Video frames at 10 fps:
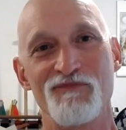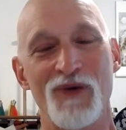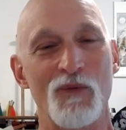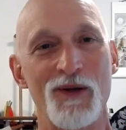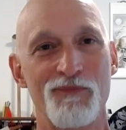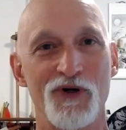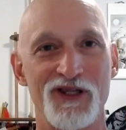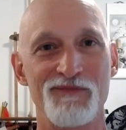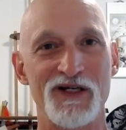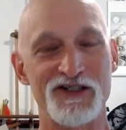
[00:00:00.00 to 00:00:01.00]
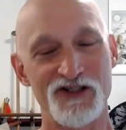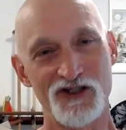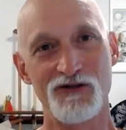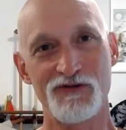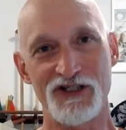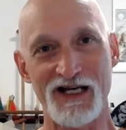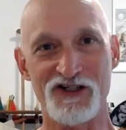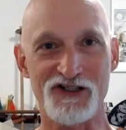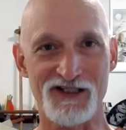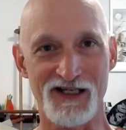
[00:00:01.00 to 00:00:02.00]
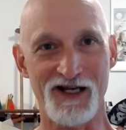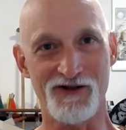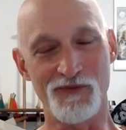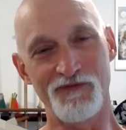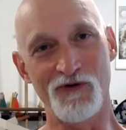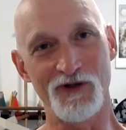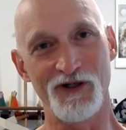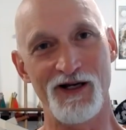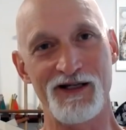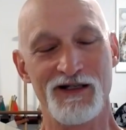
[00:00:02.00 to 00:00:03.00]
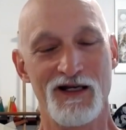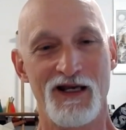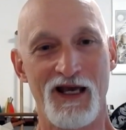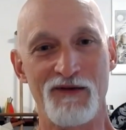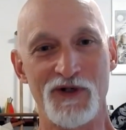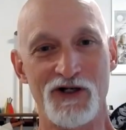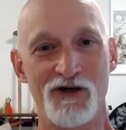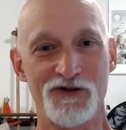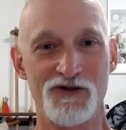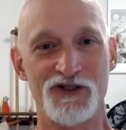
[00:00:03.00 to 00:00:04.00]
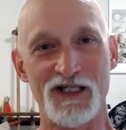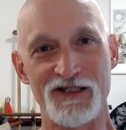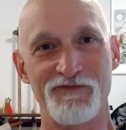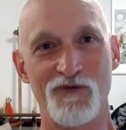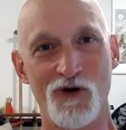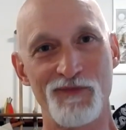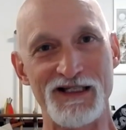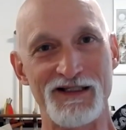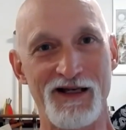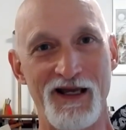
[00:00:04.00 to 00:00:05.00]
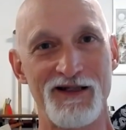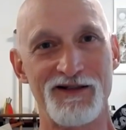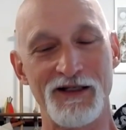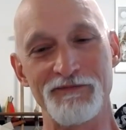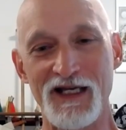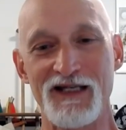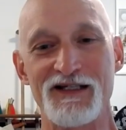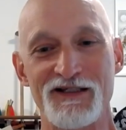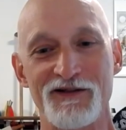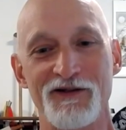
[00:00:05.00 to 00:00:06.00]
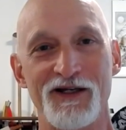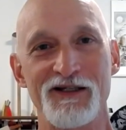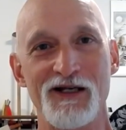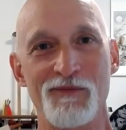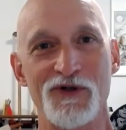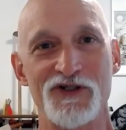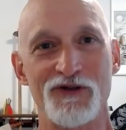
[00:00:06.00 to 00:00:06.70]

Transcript: but we put them as 2 sections together before a line, and we call 2 sets of 4 makes it 8, and 8 is a lucky number.